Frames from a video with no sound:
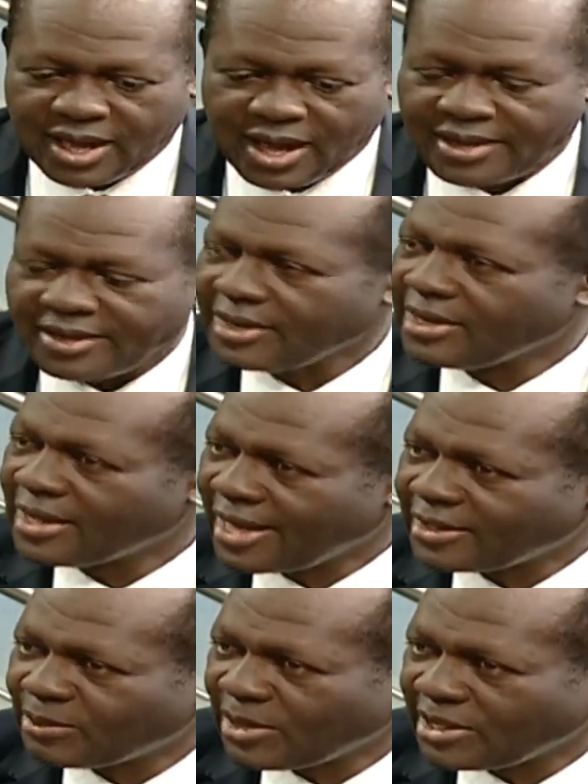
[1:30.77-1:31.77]
I need
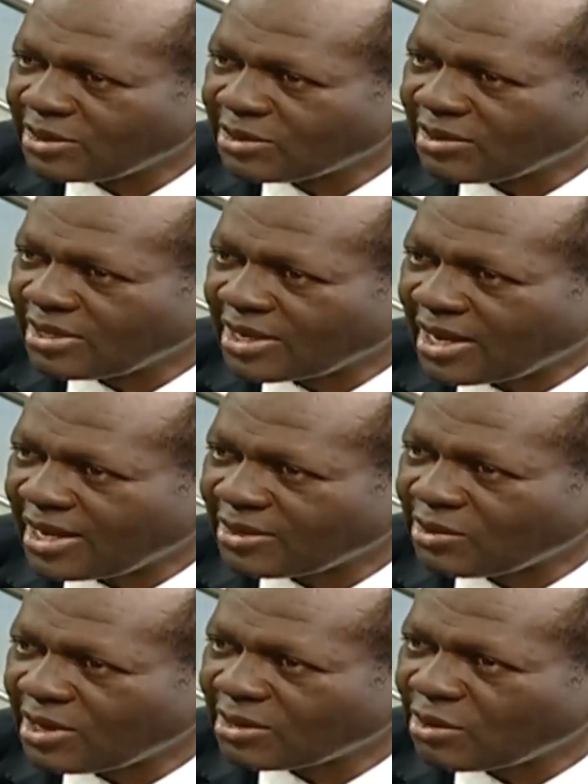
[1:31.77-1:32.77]
that money so that I can
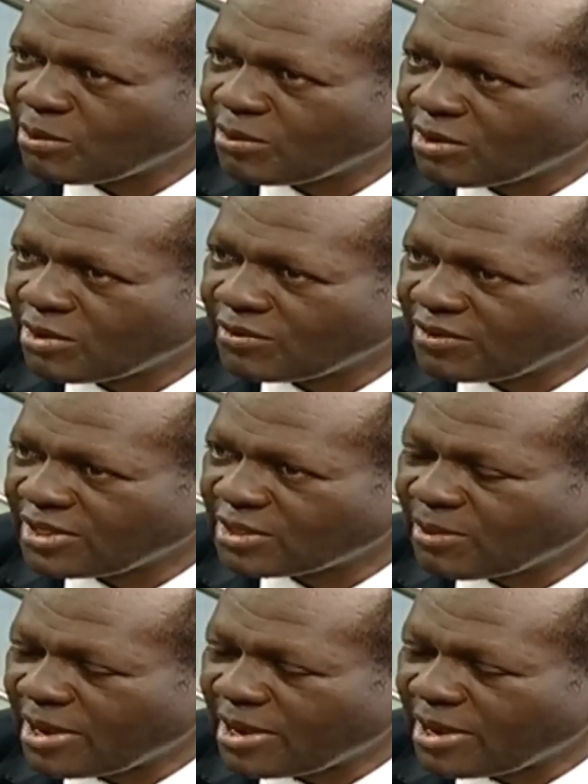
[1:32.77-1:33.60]
go and convince